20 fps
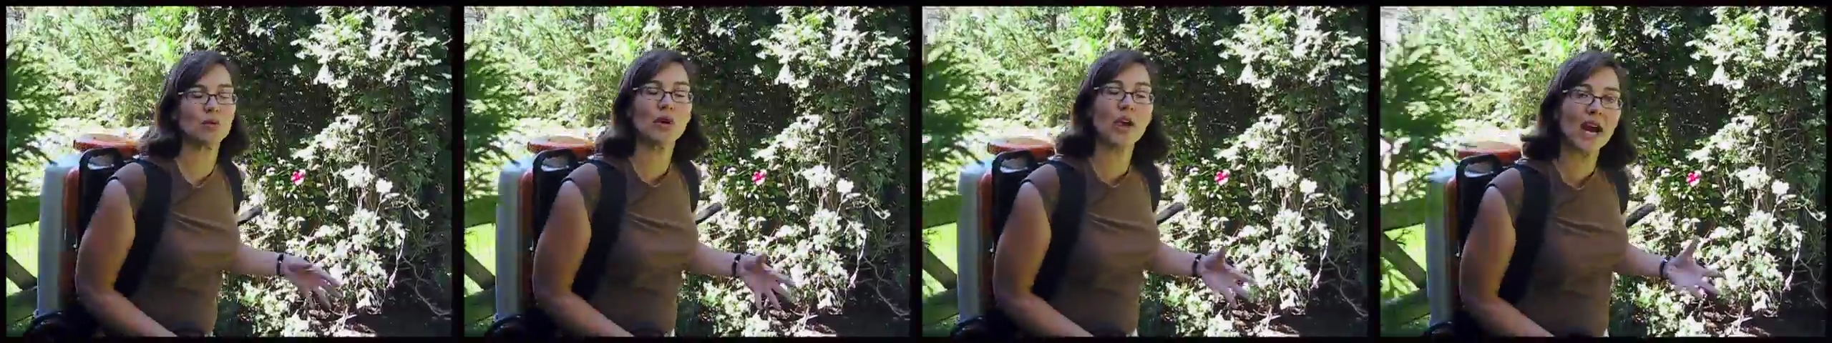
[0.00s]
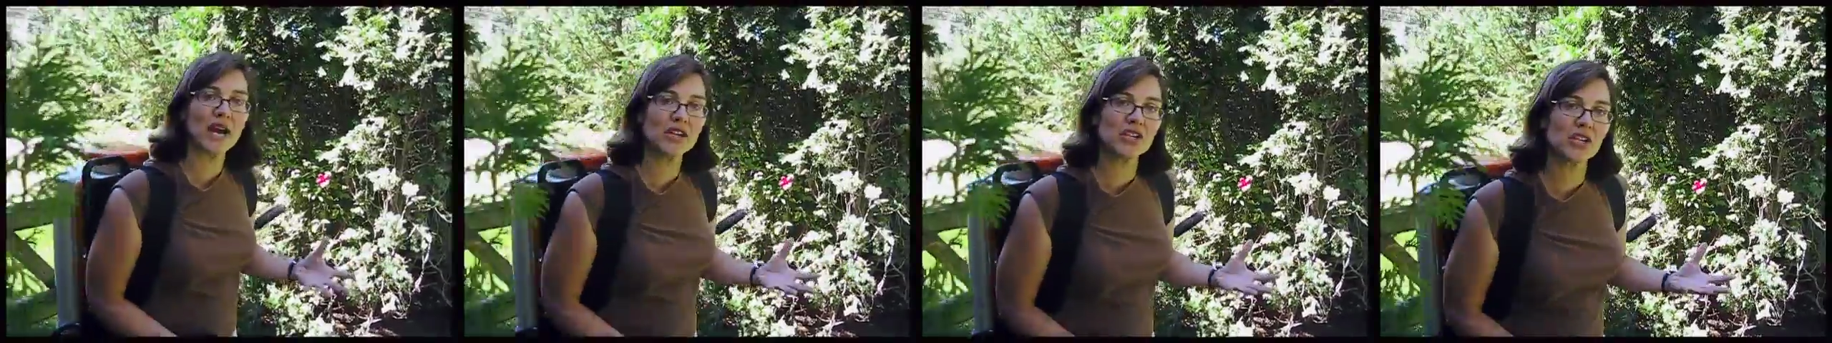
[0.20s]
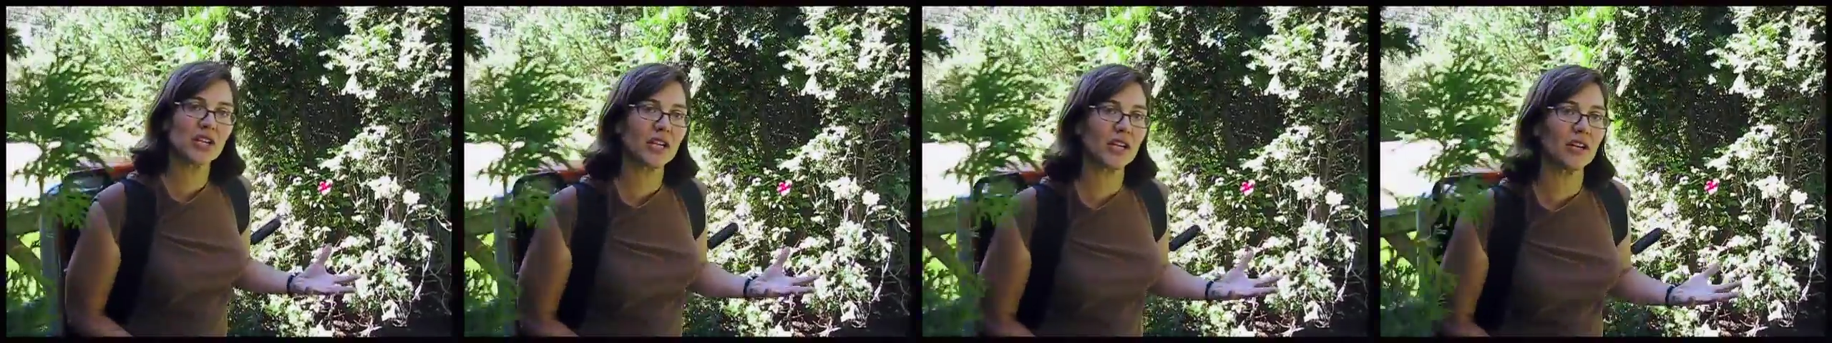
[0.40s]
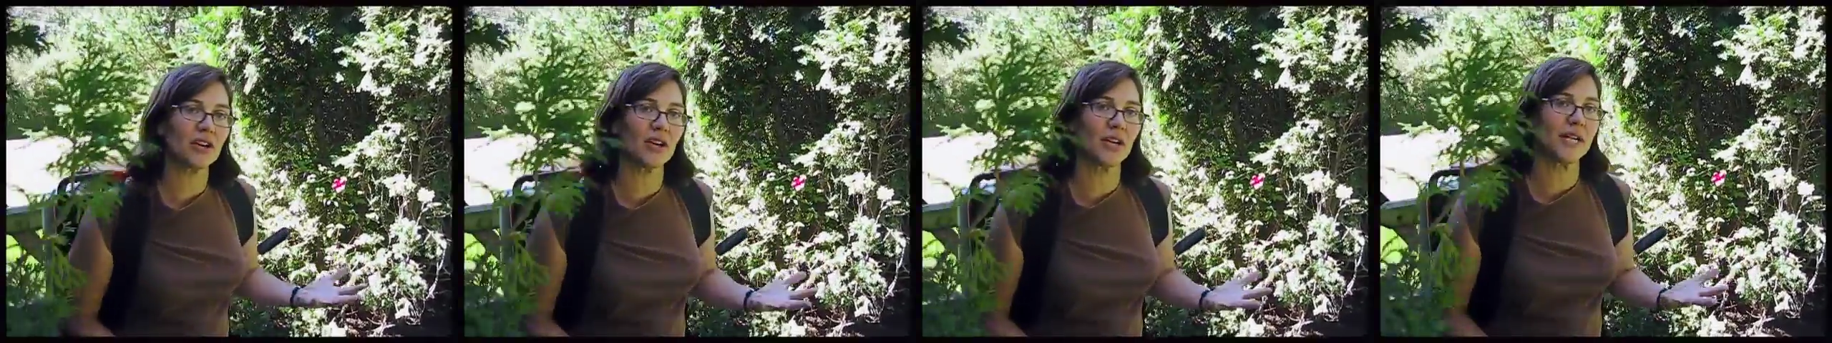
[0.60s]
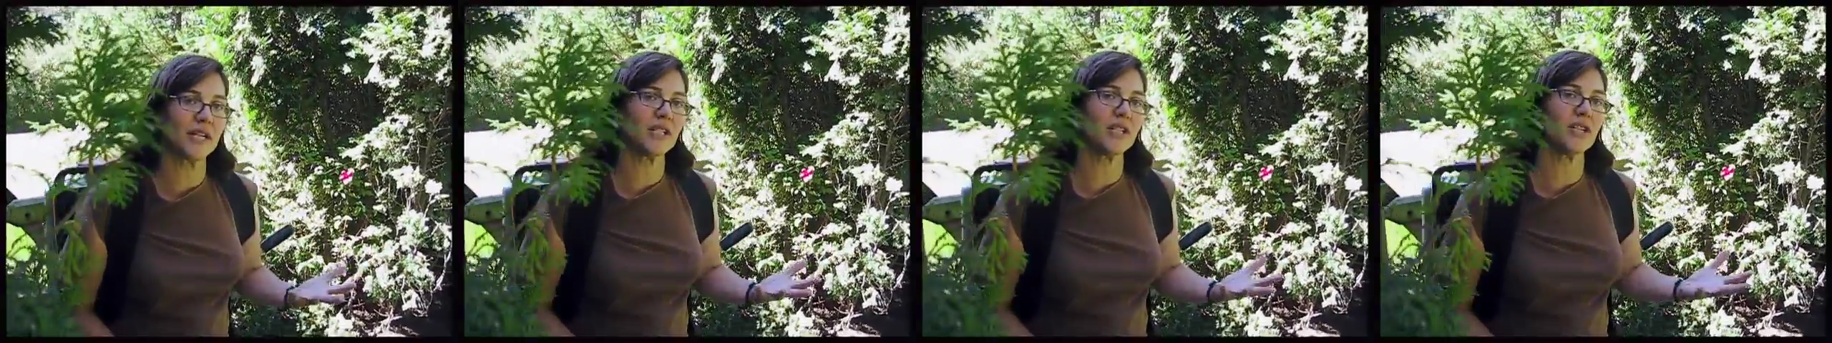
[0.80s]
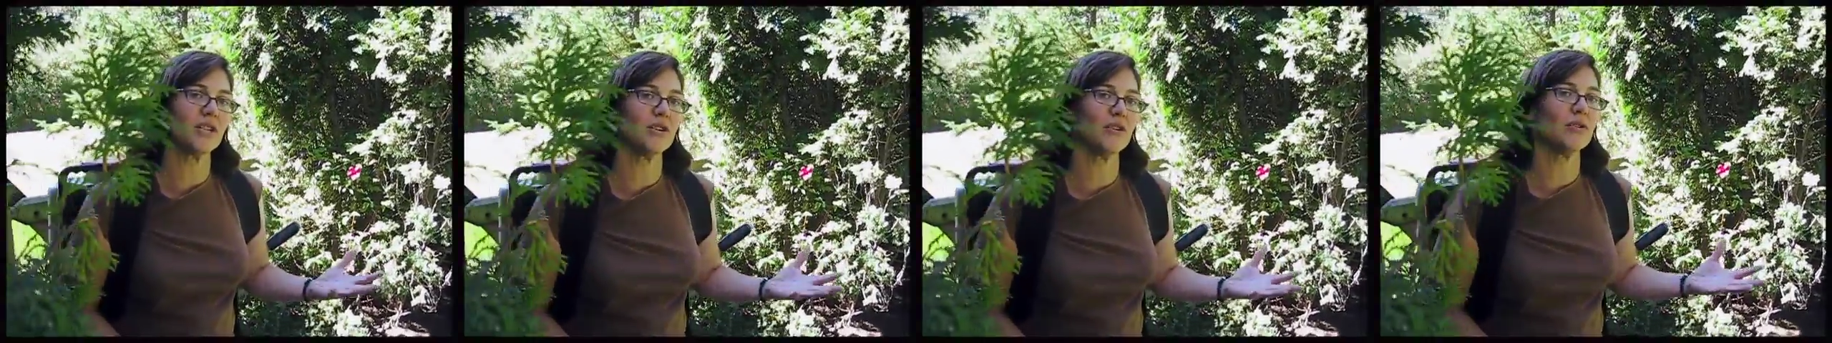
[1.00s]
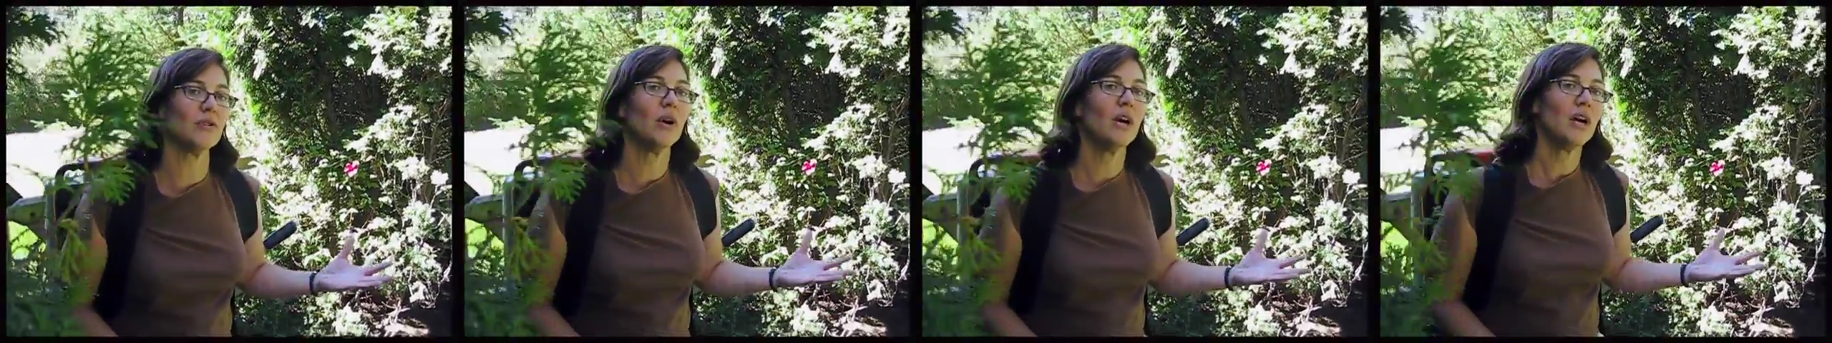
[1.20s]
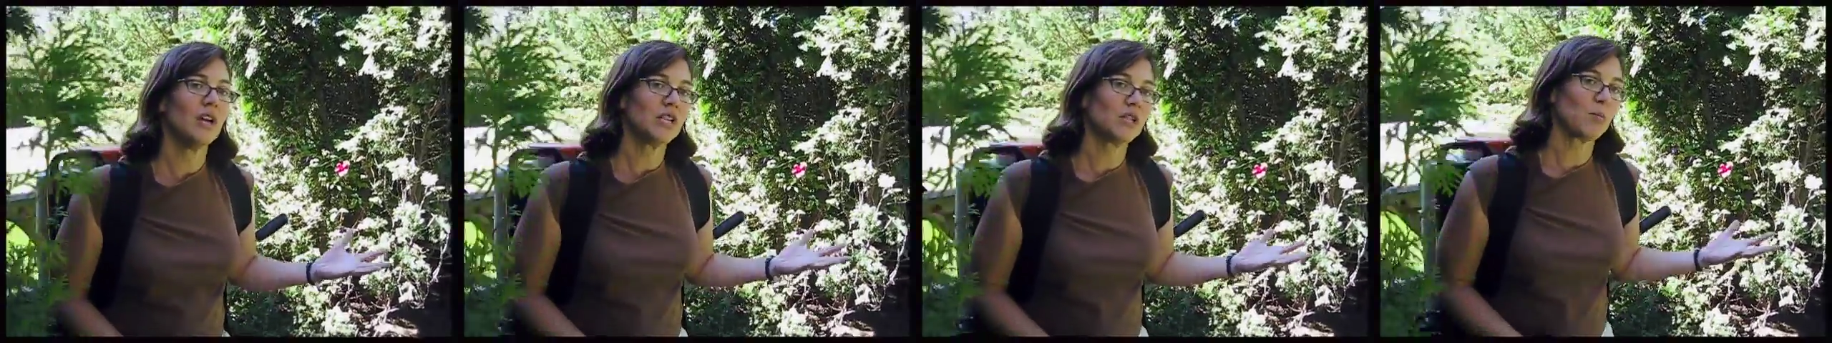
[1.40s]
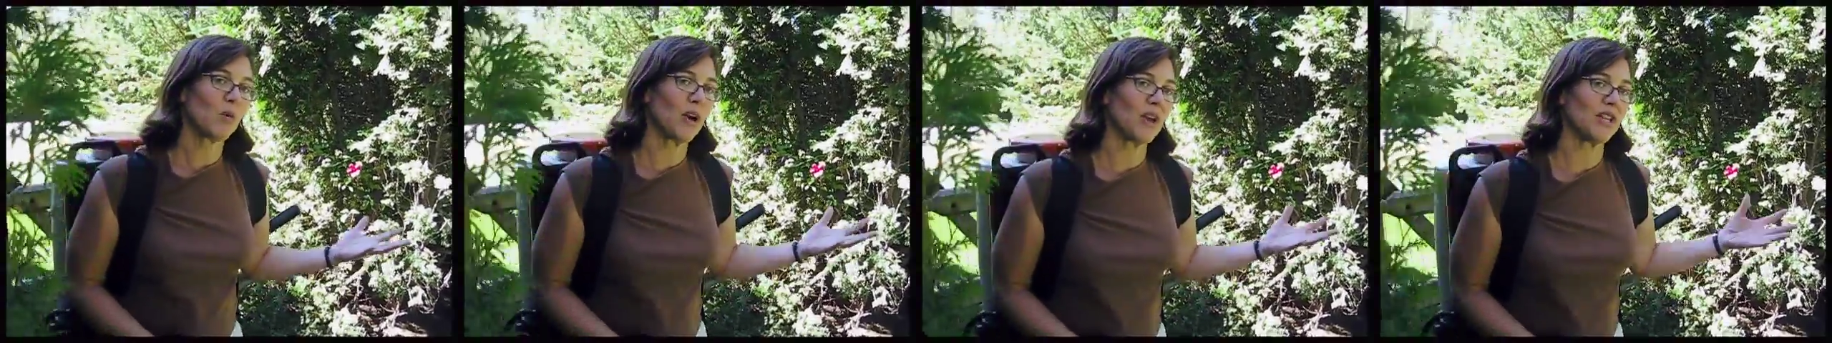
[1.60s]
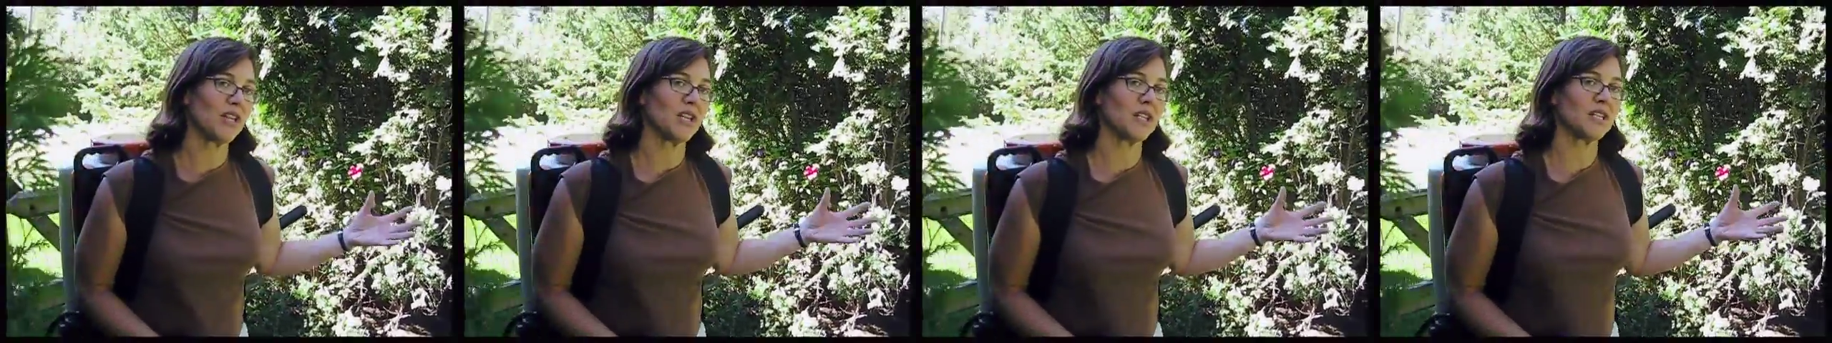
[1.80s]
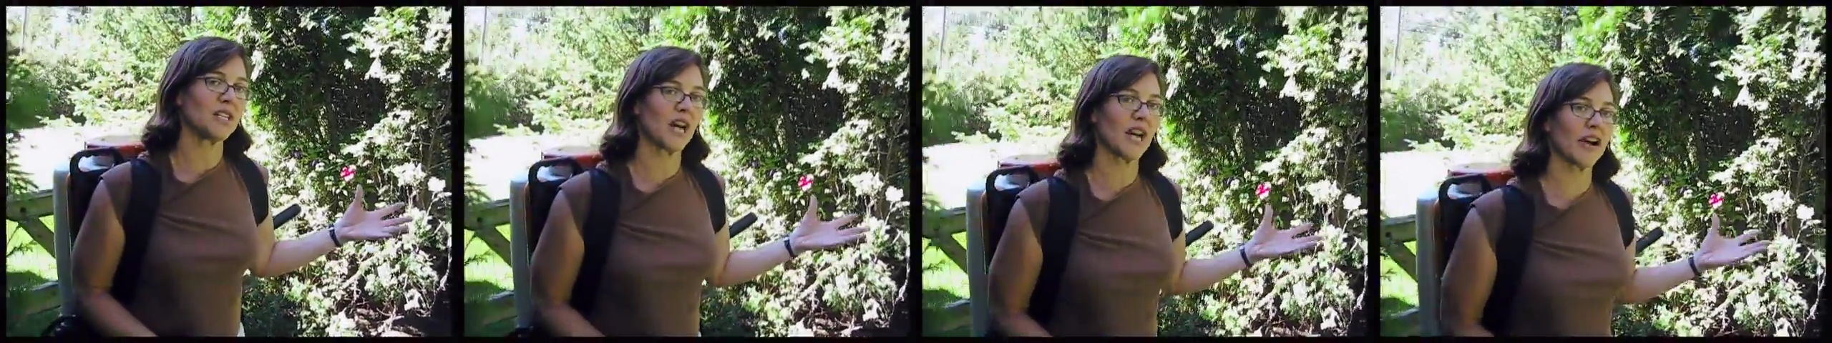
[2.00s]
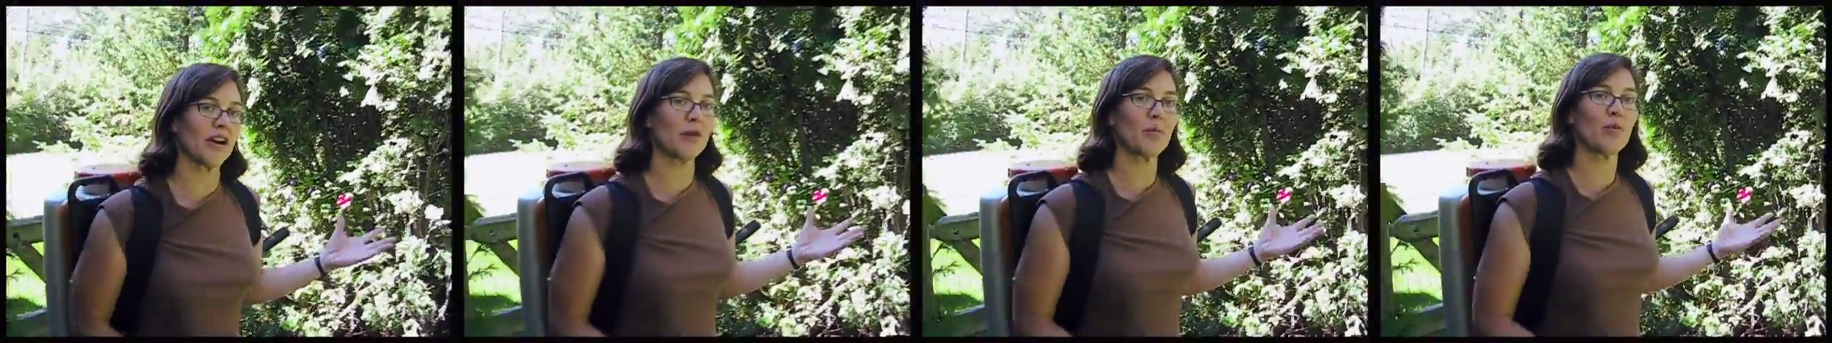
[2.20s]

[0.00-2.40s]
we're actually going to spray that entire